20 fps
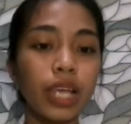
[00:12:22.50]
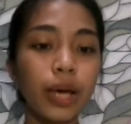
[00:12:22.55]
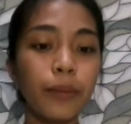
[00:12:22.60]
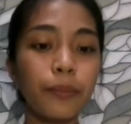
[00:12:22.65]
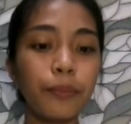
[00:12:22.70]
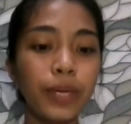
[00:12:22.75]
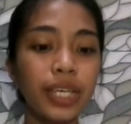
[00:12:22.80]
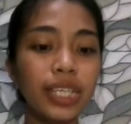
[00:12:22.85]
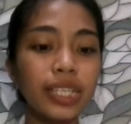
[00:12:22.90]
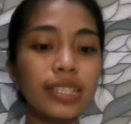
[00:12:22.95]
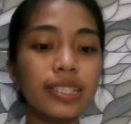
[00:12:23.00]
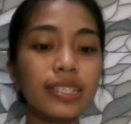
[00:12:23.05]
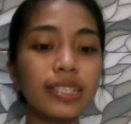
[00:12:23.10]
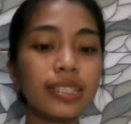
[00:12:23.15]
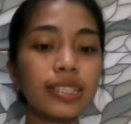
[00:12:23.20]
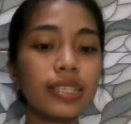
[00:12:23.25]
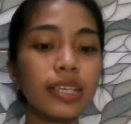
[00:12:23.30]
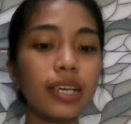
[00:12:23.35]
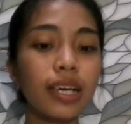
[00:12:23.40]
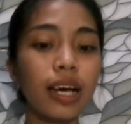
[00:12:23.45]

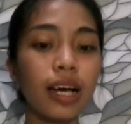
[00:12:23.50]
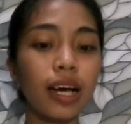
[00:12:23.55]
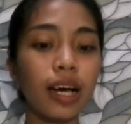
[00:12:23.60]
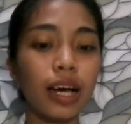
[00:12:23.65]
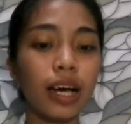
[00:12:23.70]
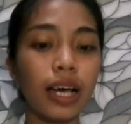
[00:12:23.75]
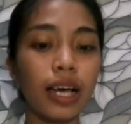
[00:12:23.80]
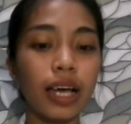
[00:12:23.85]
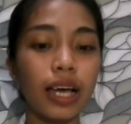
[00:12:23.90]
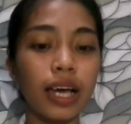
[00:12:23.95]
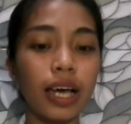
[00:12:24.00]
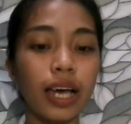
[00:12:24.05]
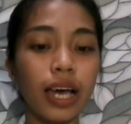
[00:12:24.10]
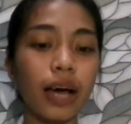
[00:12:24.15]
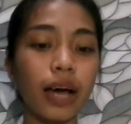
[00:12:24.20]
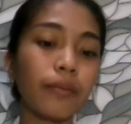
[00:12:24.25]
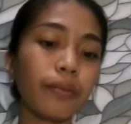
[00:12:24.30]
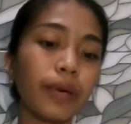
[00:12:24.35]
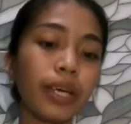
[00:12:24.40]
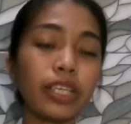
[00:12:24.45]
Meats
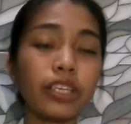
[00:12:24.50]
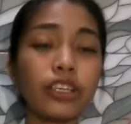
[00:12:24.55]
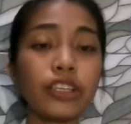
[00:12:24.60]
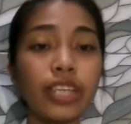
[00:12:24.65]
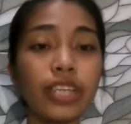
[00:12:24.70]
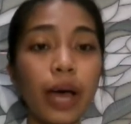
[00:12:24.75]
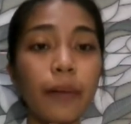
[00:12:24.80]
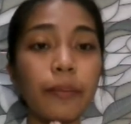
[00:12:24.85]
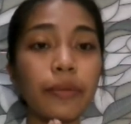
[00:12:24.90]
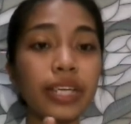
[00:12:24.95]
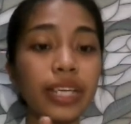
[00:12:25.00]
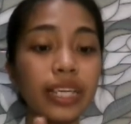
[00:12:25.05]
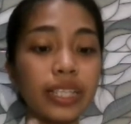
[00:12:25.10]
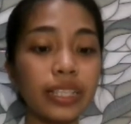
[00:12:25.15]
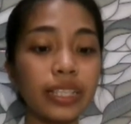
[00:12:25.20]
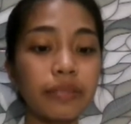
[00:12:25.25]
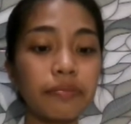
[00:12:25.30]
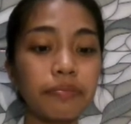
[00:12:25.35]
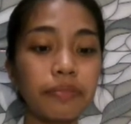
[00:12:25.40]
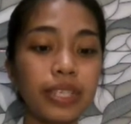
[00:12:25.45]
and
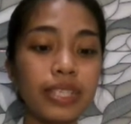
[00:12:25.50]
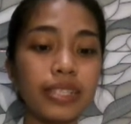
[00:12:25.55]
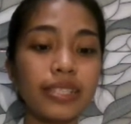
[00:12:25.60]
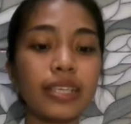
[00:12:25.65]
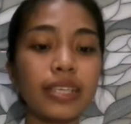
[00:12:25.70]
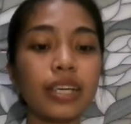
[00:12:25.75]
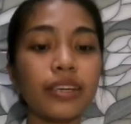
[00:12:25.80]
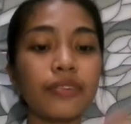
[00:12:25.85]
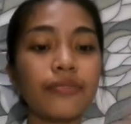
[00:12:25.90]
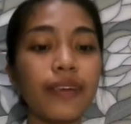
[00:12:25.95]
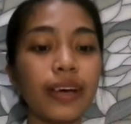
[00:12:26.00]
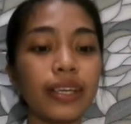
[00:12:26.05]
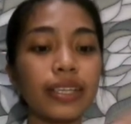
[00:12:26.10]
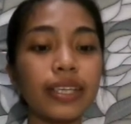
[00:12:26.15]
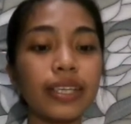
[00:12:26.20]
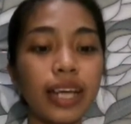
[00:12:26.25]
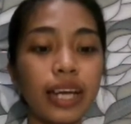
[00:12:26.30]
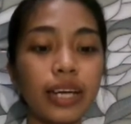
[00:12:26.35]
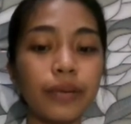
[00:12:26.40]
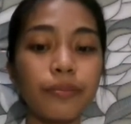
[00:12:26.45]
contaminated meats and
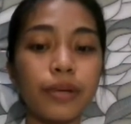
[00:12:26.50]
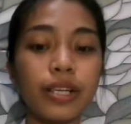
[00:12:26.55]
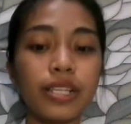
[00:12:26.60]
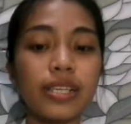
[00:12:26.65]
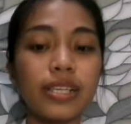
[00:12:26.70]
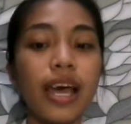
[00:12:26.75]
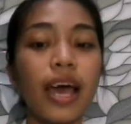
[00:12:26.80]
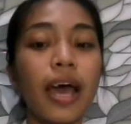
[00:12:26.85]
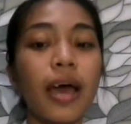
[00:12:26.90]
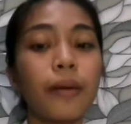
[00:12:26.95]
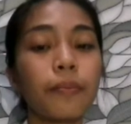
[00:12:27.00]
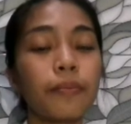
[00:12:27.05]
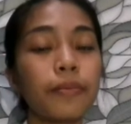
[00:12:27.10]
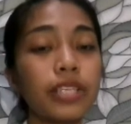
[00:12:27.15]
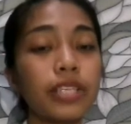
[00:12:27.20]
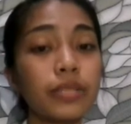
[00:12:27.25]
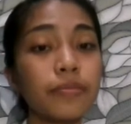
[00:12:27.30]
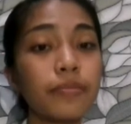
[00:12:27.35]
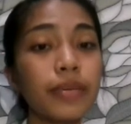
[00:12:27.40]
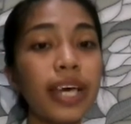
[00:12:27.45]
infected animals
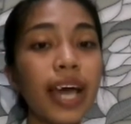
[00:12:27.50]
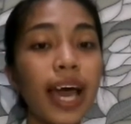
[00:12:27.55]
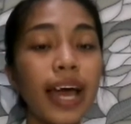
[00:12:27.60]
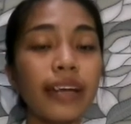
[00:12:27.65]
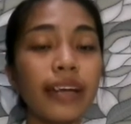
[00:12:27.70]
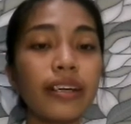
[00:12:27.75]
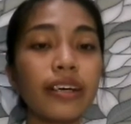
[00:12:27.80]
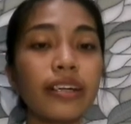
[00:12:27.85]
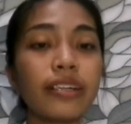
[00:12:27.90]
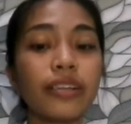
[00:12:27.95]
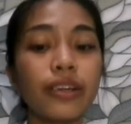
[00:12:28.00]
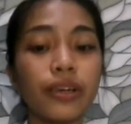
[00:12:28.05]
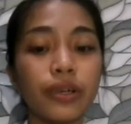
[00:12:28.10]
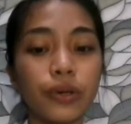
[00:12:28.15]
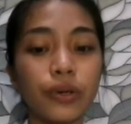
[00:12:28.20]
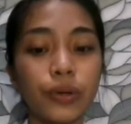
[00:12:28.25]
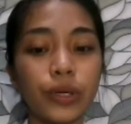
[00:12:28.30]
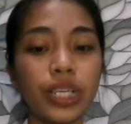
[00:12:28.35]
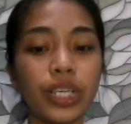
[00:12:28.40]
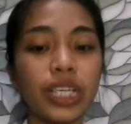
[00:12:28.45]
must be handled
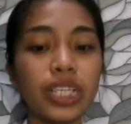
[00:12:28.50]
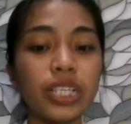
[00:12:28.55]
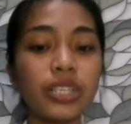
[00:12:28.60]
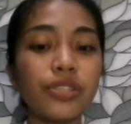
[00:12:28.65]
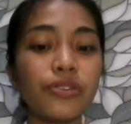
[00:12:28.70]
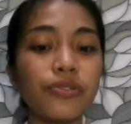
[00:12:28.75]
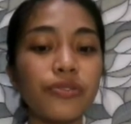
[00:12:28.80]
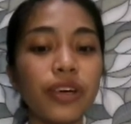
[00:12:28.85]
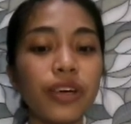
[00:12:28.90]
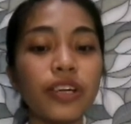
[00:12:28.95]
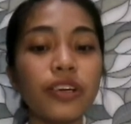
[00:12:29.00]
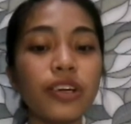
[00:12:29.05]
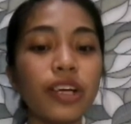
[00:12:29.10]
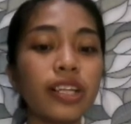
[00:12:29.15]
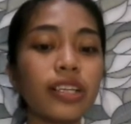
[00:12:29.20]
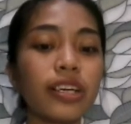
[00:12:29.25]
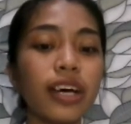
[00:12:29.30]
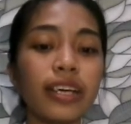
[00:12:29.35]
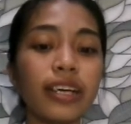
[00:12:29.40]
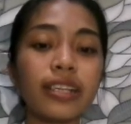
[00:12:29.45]
according to federal
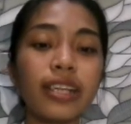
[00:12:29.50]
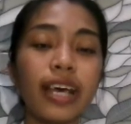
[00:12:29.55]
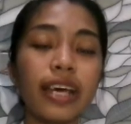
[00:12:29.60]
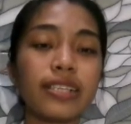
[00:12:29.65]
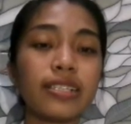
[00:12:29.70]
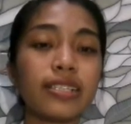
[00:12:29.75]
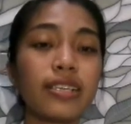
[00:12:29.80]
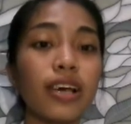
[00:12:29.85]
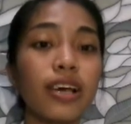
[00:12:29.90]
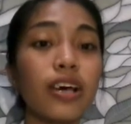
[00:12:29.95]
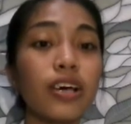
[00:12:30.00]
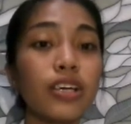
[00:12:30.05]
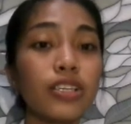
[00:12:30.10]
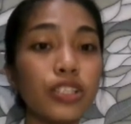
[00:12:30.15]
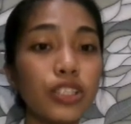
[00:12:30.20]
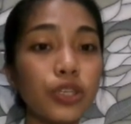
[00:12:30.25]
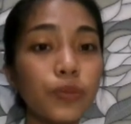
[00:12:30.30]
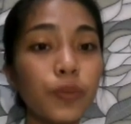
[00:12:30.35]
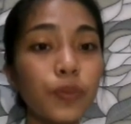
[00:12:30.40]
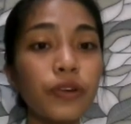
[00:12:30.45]
guidelines
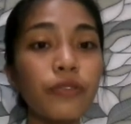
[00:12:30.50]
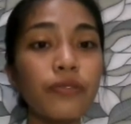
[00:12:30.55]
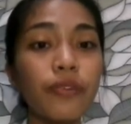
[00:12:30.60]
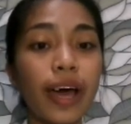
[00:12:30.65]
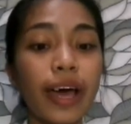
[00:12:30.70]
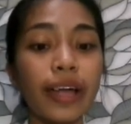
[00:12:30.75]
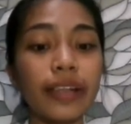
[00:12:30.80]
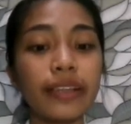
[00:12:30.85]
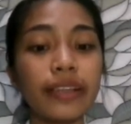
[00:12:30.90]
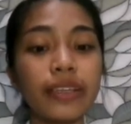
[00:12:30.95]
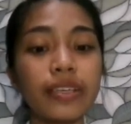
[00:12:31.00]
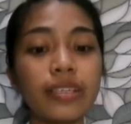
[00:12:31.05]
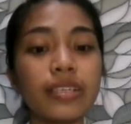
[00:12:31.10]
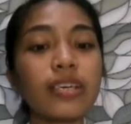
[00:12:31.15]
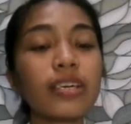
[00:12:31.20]
to prevent